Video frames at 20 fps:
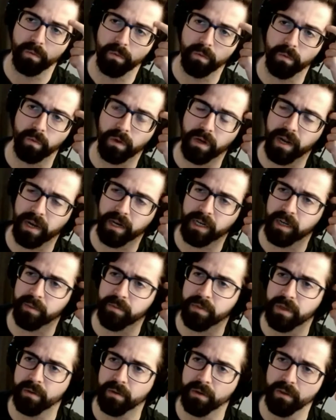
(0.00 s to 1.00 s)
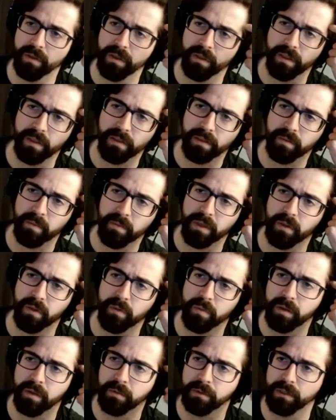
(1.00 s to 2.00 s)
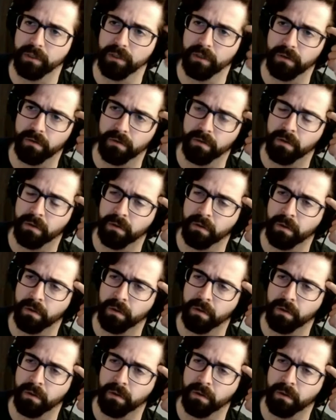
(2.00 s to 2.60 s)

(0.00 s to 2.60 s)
what kind of comes up? Do you think that's something you'd be able to do?